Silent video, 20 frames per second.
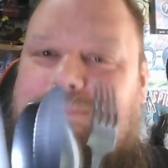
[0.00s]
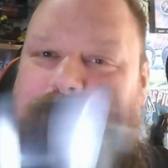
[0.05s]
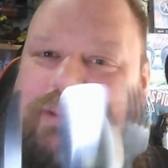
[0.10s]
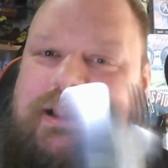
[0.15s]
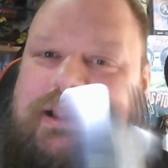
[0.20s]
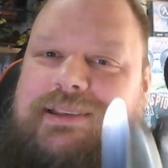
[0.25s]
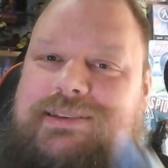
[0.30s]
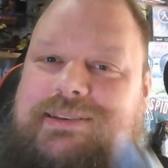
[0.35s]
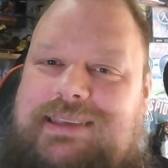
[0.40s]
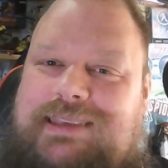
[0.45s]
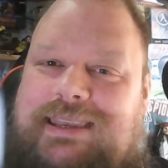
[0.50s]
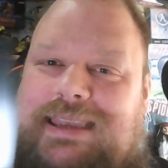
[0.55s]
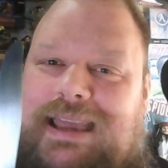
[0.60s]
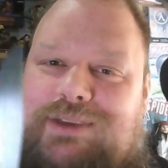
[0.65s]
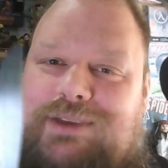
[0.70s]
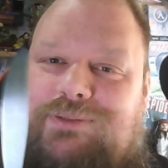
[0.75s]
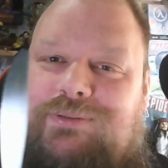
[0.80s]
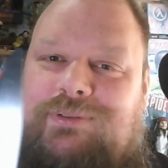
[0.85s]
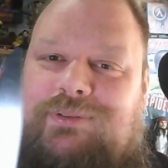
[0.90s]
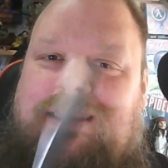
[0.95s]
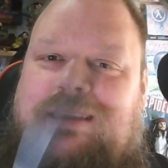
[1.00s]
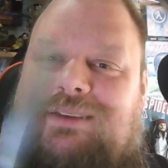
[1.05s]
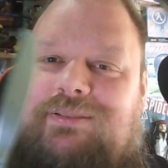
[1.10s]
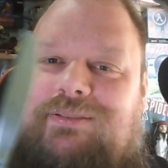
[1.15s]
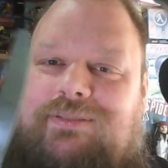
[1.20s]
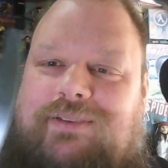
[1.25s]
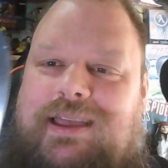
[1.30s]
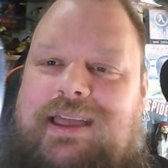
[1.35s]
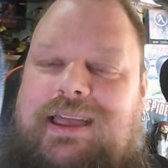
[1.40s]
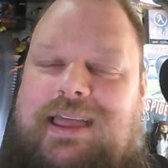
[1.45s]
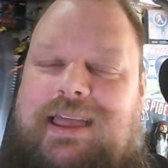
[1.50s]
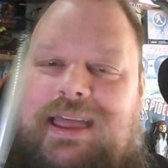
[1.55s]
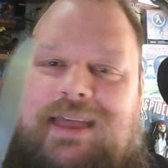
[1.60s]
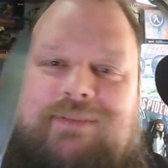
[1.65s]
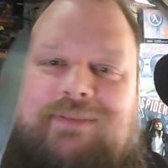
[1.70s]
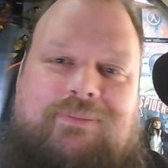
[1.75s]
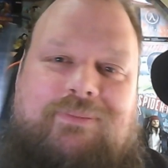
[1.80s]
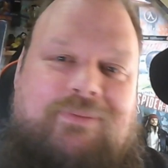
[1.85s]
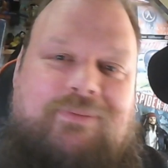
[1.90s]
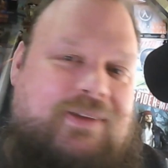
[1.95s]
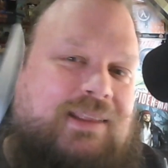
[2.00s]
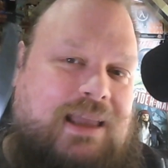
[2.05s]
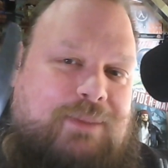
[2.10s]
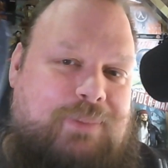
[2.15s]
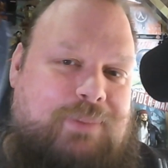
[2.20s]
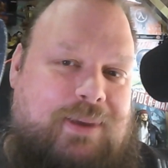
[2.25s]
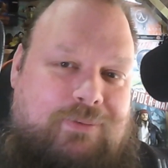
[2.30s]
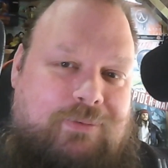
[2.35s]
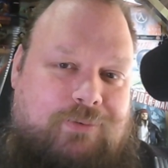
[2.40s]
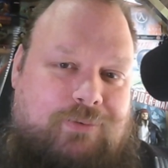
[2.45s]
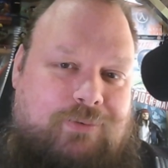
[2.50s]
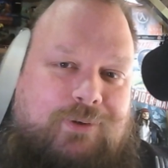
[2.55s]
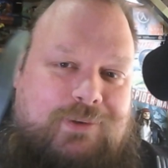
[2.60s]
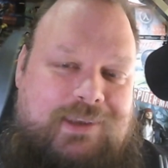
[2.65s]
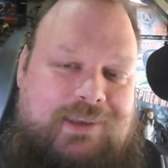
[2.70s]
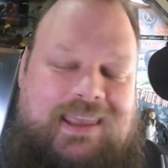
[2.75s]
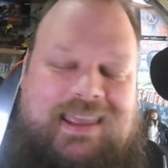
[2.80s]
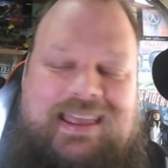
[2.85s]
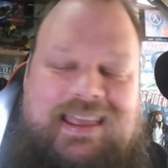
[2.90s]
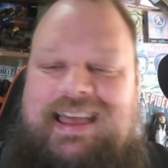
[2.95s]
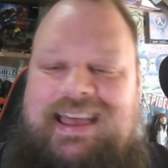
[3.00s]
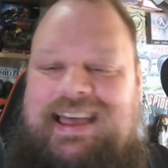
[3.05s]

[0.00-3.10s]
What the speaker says: plus an extra knife if I'm feeling a bit fruity.